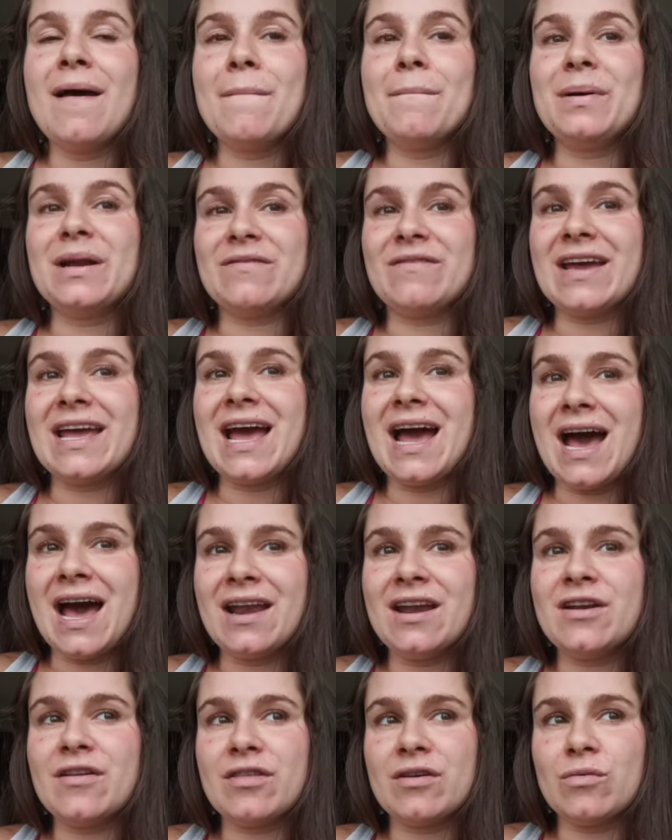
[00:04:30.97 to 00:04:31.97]
But if I had
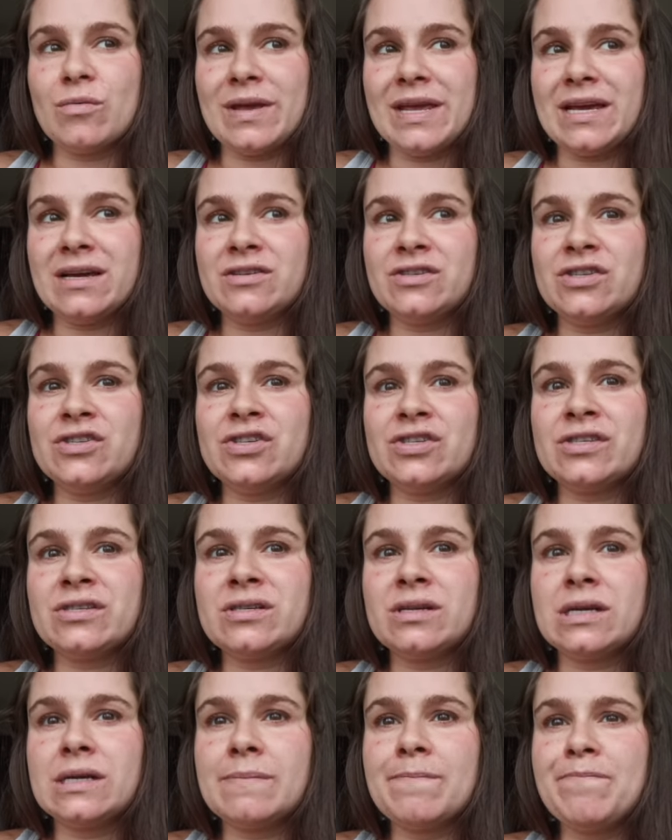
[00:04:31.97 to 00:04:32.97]
another week to
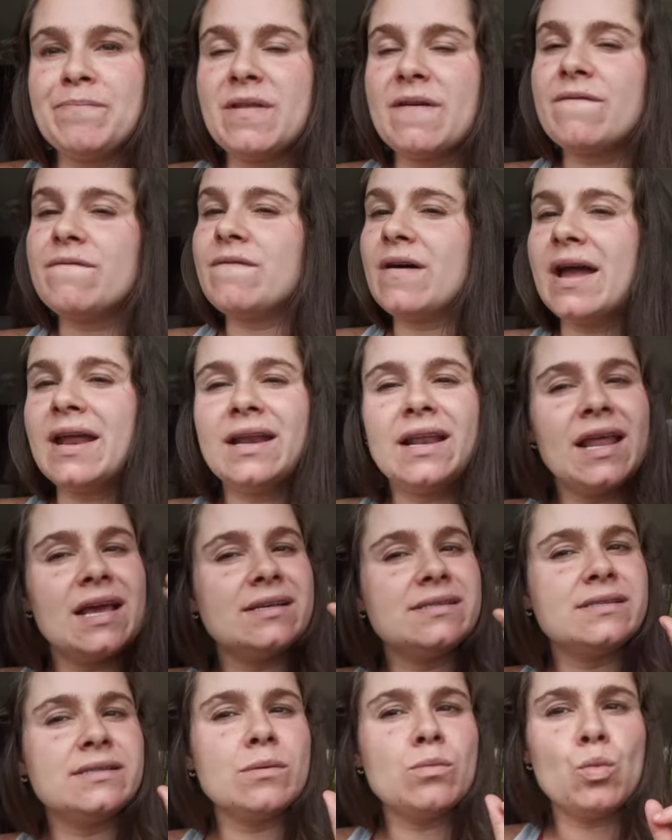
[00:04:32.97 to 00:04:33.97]
just finalize
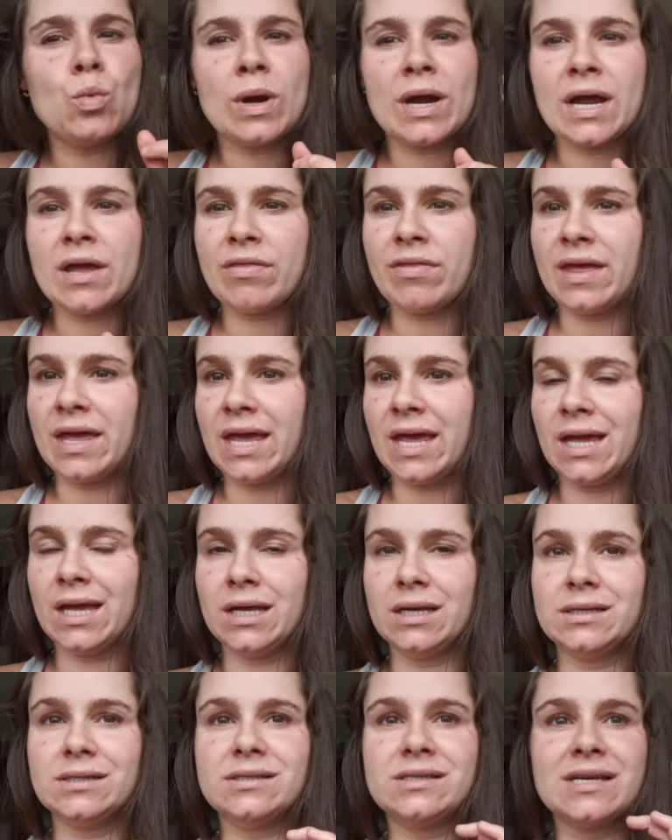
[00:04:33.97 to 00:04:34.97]
some work
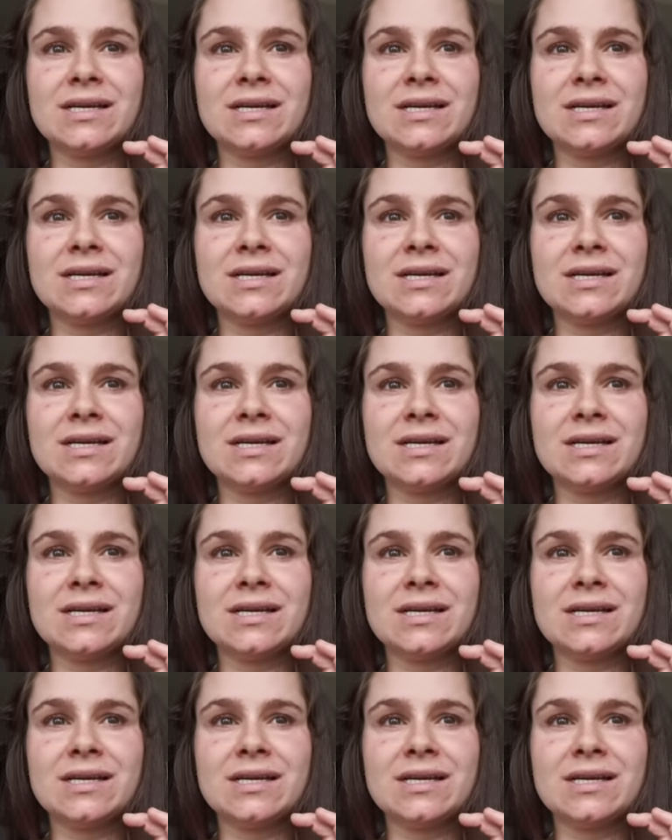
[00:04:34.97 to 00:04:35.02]
things,